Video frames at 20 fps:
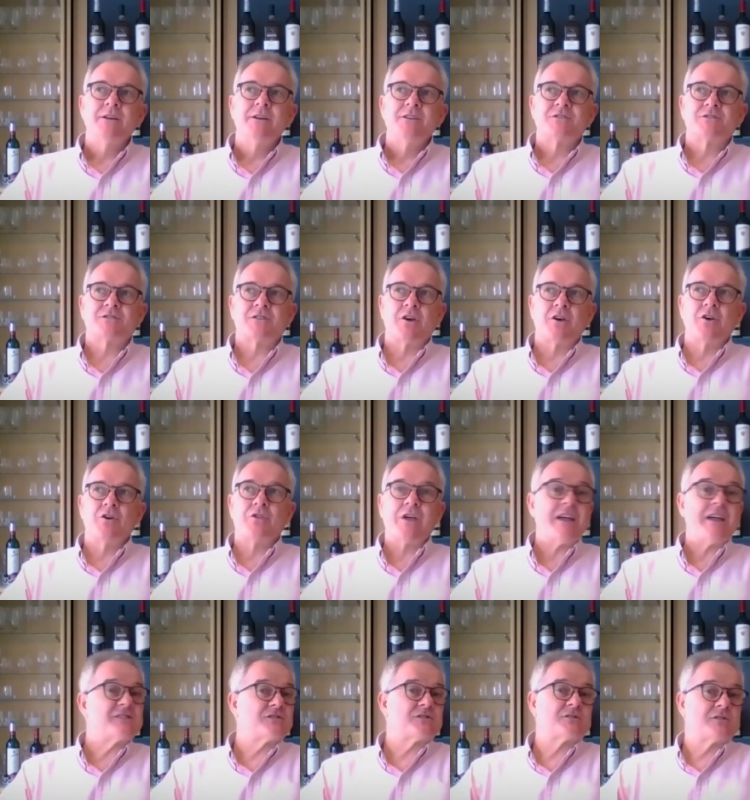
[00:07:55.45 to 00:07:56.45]
So
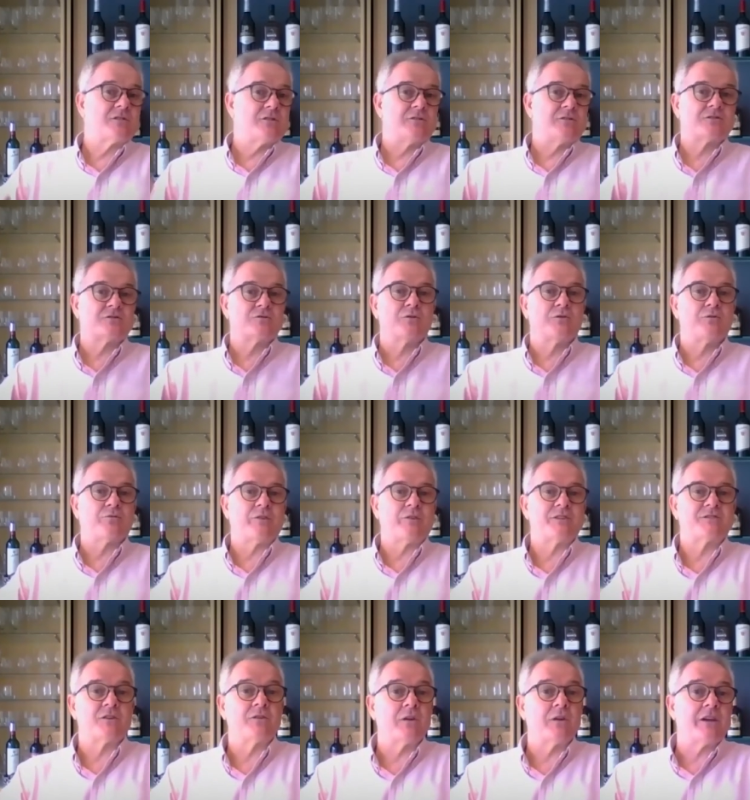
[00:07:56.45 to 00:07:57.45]
that's the sort of
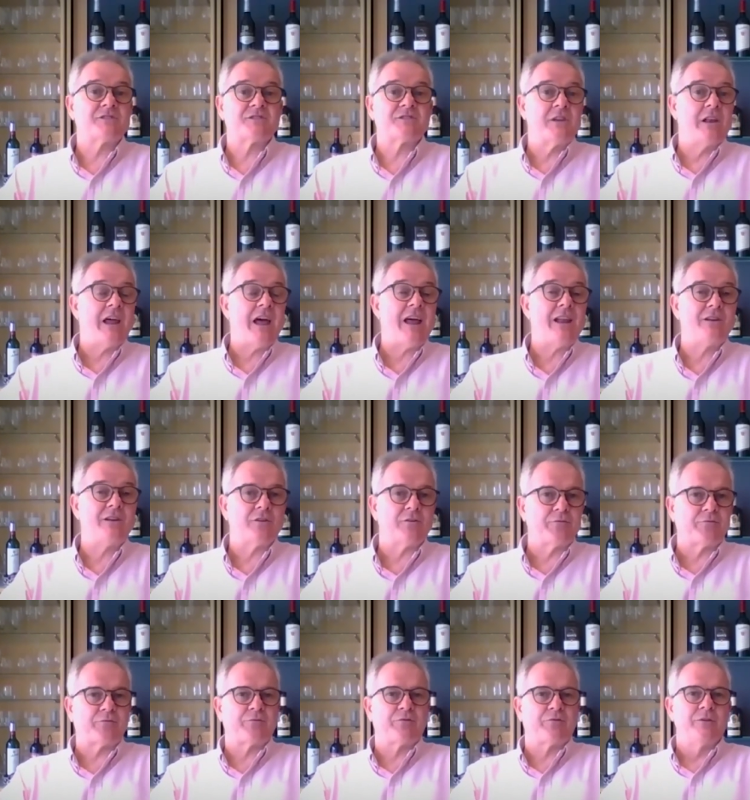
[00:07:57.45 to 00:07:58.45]
it's a it's a land
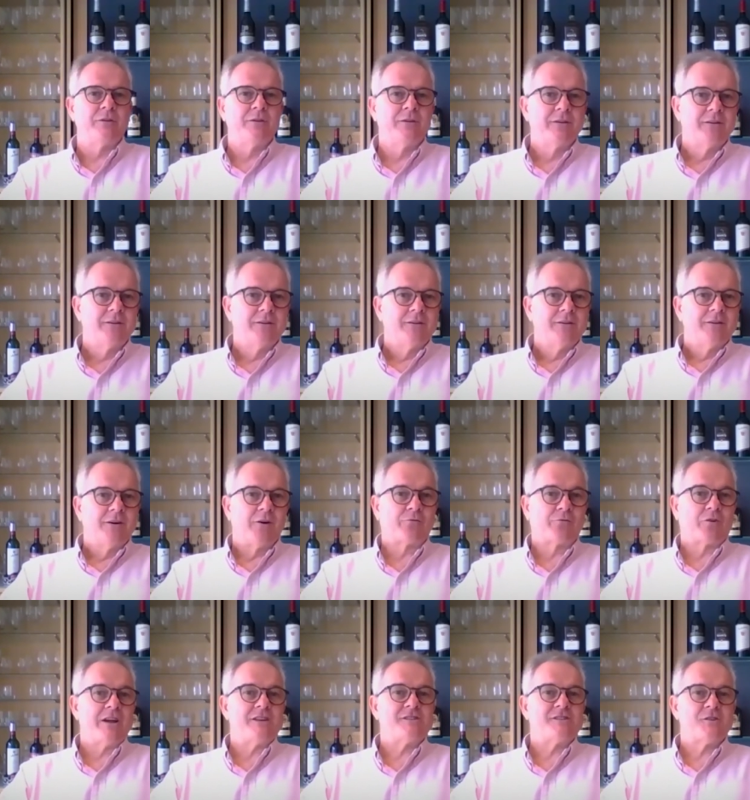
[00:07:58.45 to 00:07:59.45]
of of
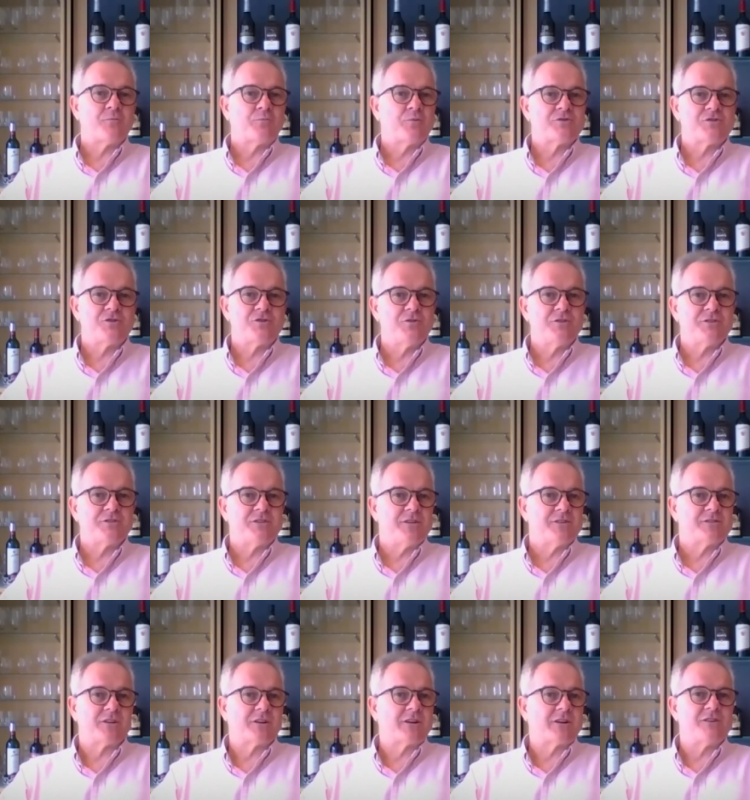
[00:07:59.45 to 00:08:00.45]
great opportunity.
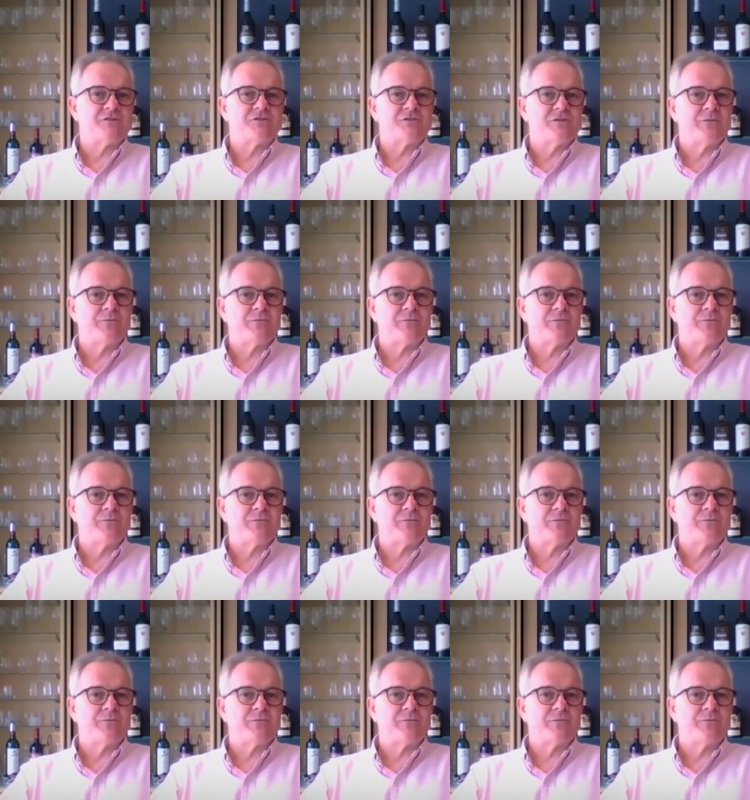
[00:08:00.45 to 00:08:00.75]
It's a country of